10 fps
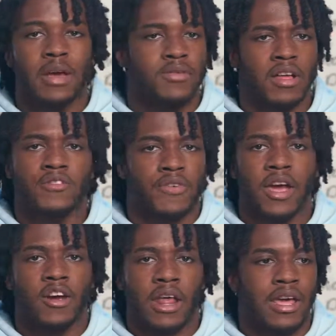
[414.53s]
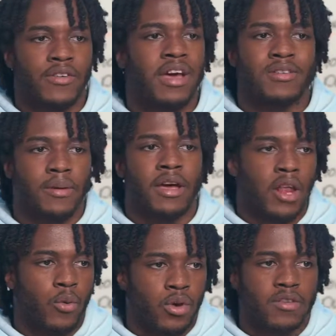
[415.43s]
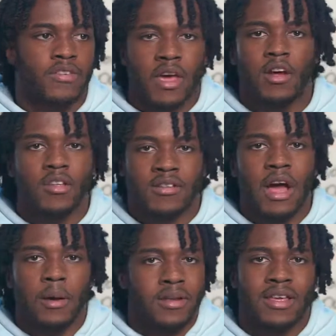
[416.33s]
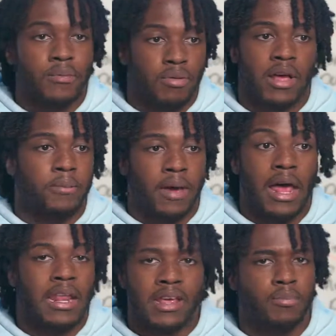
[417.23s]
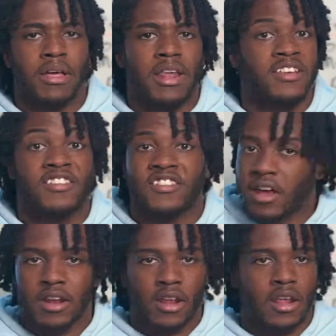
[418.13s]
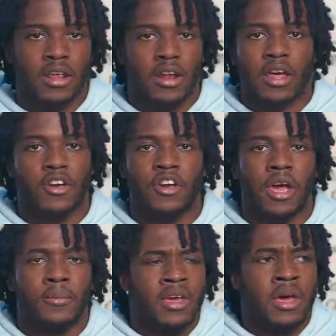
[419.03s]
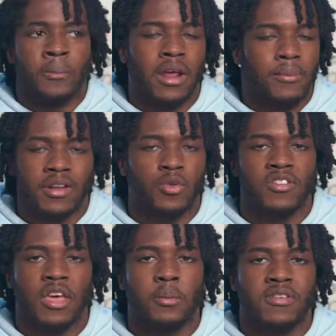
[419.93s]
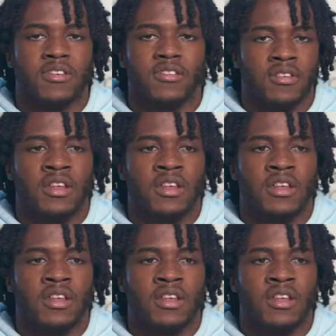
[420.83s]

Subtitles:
That's fair. Like if he has a bad, like we'll say it all the time that he played badly. He played like shit in the Laker game. Might have been his worst game of the season.